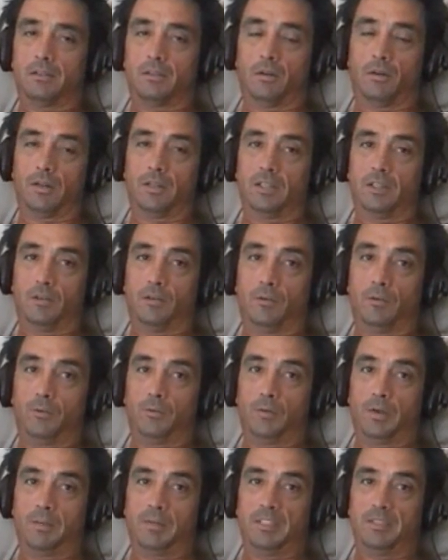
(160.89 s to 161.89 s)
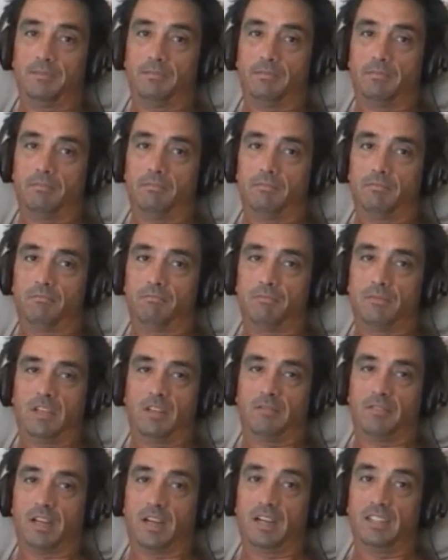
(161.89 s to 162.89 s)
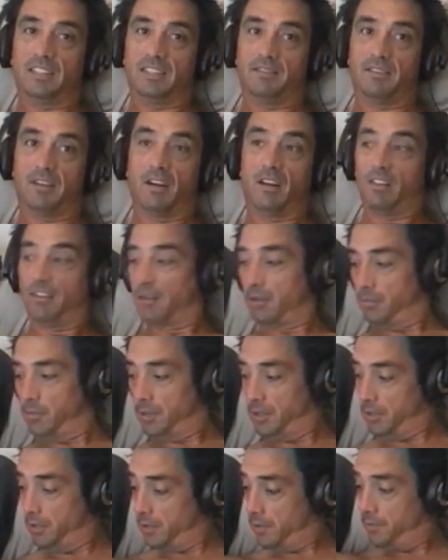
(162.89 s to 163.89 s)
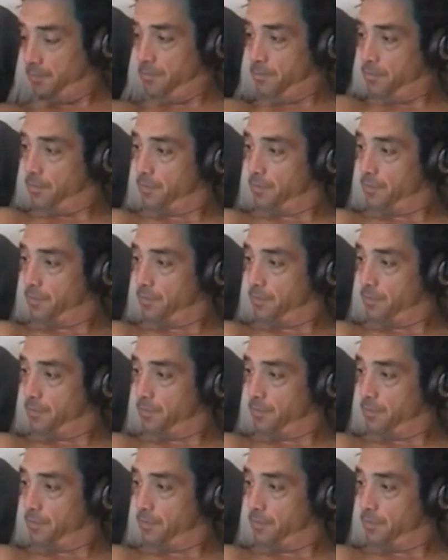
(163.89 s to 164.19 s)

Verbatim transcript: According to women, if the guy's even on the computer,